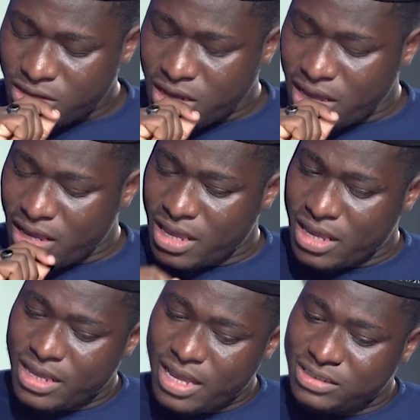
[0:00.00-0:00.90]

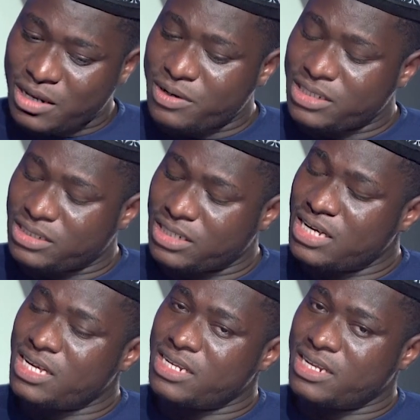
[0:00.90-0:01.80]
establish
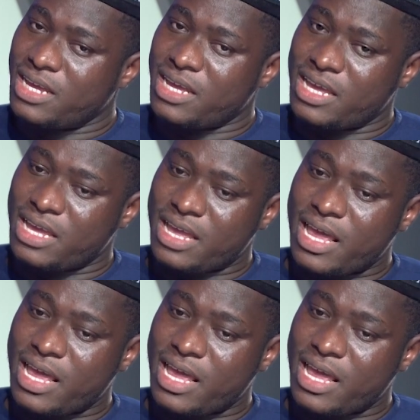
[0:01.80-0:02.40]
the